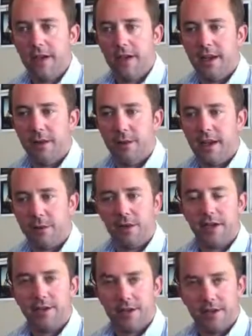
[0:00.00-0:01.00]
A couple of
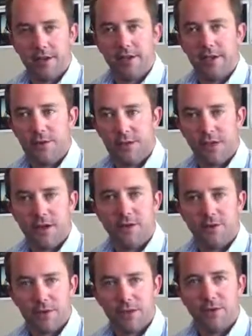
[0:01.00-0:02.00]
days later, he was at a
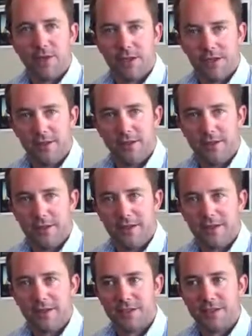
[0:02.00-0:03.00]
conference I ran into Elon
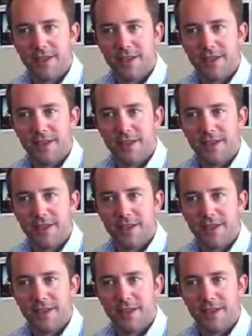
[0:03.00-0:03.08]
Musk